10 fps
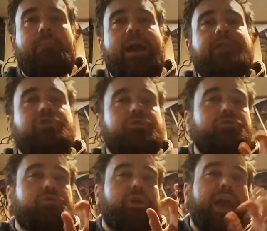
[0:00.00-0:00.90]
imagine
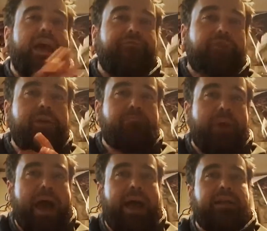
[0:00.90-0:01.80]
you took every
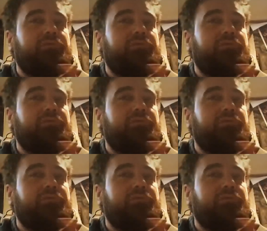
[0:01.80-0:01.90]
bad